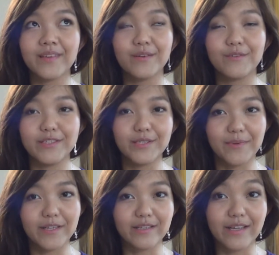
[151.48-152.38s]
Free
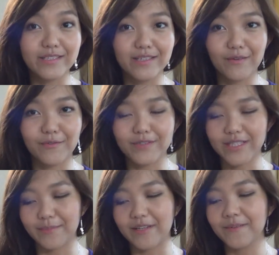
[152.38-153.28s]
shipping international, of course,
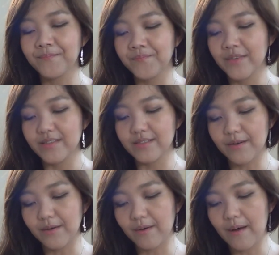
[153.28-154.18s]
I mean.
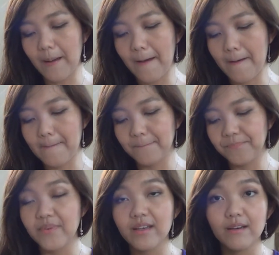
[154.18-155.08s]
So
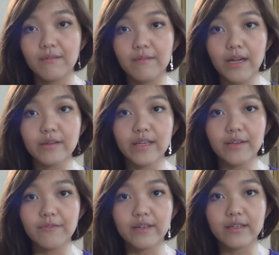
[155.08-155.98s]
without any
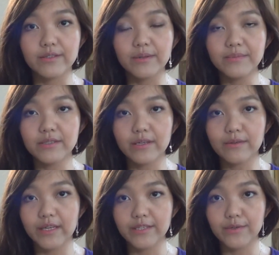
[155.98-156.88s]
further ado, I'm just going to
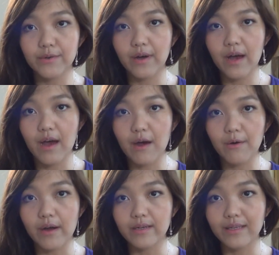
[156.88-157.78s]
let you know
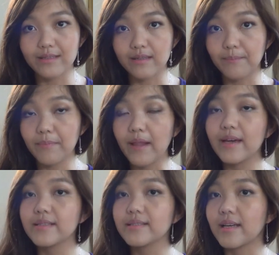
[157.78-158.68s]
how it
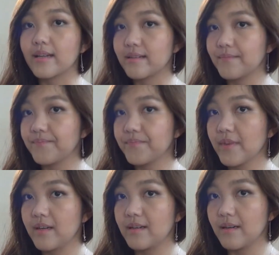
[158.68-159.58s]
applies and
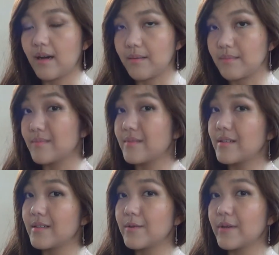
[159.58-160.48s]

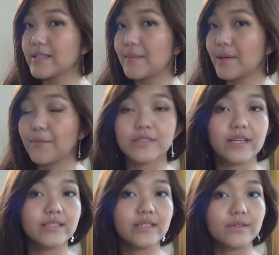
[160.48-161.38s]
doing some
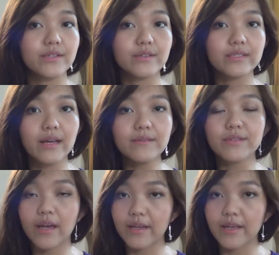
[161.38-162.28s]
demonstration on yourself.
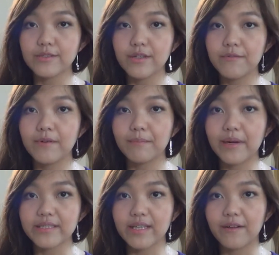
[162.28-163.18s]
So I actually filmed
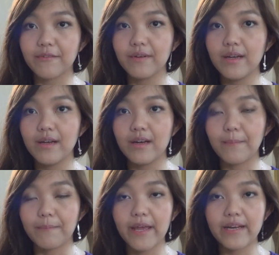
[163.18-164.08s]
myself
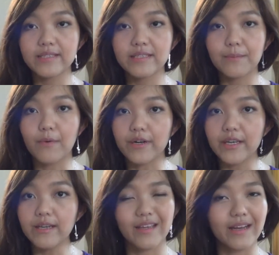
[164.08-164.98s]
applying this in the
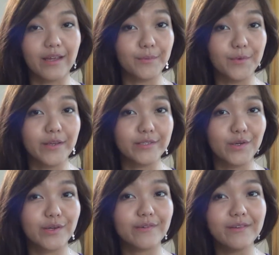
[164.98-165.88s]
morning, and I hope you
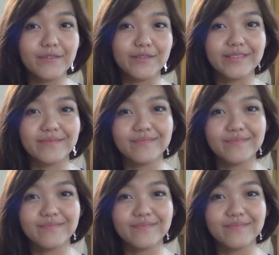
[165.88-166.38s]
enjoy the reviews.